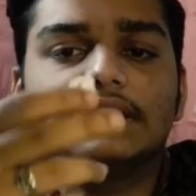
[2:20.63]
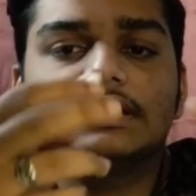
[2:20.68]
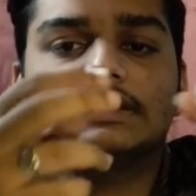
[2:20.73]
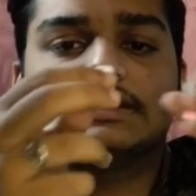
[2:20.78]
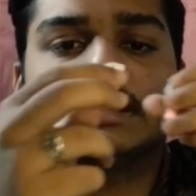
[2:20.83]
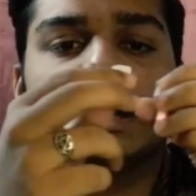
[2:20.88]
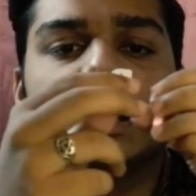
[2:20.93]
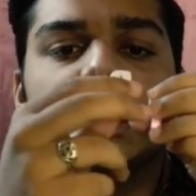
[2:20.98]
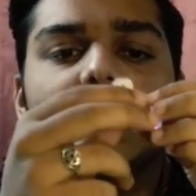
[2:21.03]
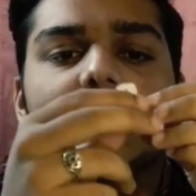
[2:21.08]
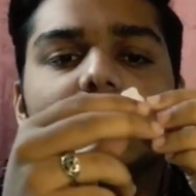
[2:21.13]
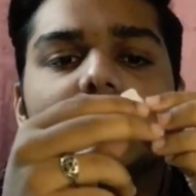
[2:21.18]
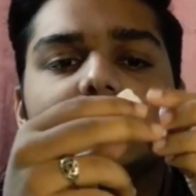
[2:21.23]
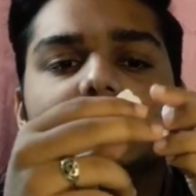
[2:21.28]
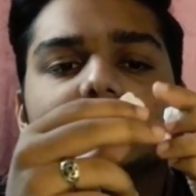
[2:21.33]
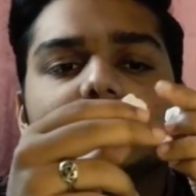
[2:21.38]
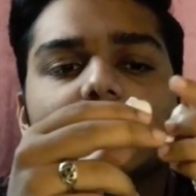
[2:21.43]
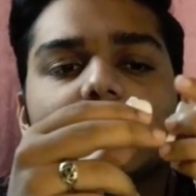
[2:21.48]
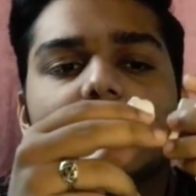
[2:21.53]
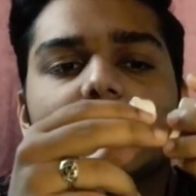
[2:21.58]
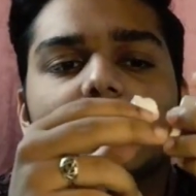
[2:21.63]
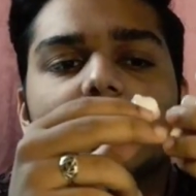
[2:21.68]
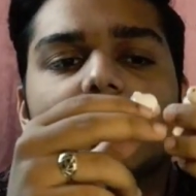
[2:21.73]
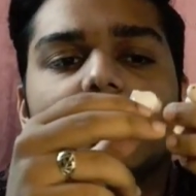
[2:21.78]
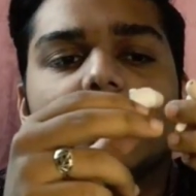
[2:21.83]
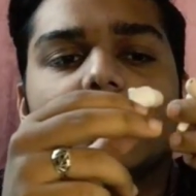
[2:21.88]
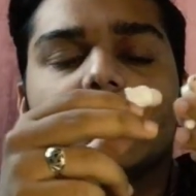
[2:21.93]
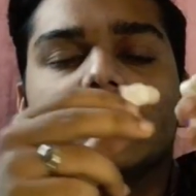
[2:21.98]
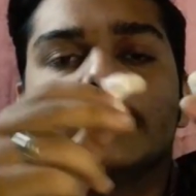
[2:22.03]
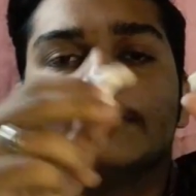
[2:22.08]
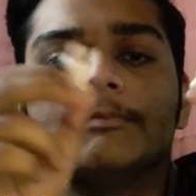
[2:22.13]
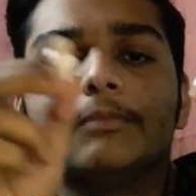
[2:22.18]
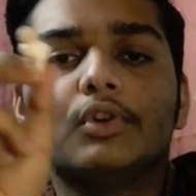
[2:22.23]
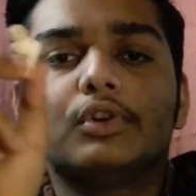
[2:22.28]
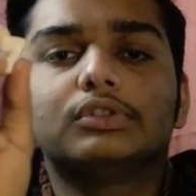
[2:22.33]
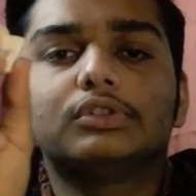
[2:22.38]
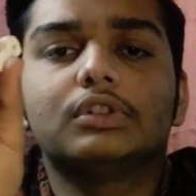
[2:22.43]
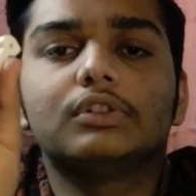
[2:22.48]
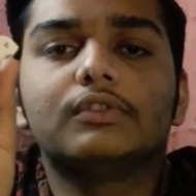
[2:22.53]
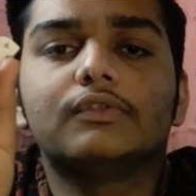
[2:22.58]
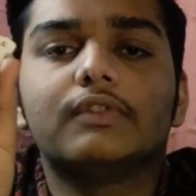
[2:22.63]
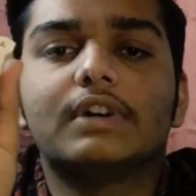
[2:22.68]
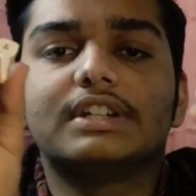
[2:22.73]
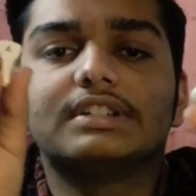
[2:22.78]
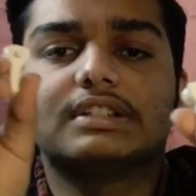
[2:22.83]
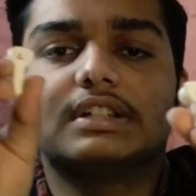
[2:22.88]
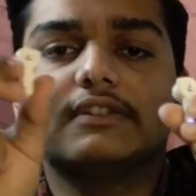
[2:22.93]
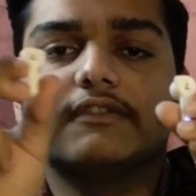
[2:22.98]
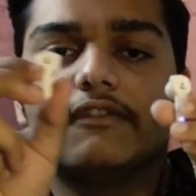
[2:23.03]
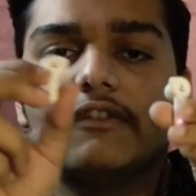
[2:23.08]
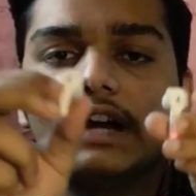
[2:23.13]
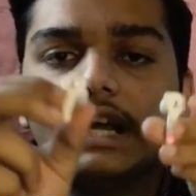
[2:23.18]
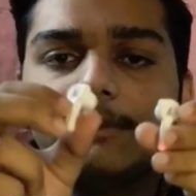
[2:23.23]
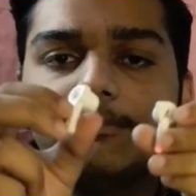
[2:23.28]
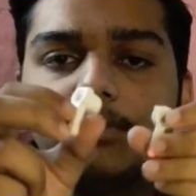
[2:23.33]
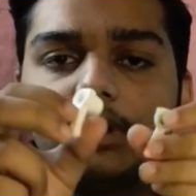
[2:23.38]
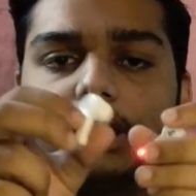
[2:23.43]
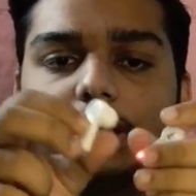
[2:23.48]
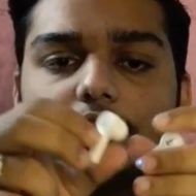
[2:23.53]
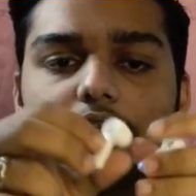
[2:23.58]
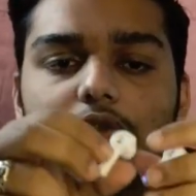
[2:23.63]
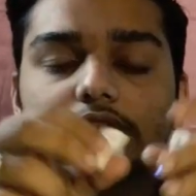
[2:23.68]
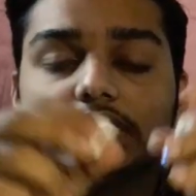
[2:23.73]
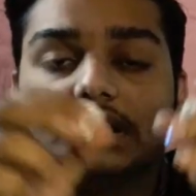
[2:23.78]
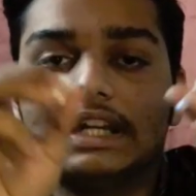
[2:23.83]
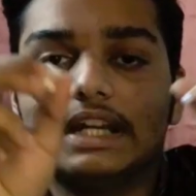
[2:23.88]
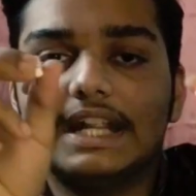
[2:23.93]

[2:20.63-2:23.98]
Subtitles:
these are the Bluetooth version 5.2, the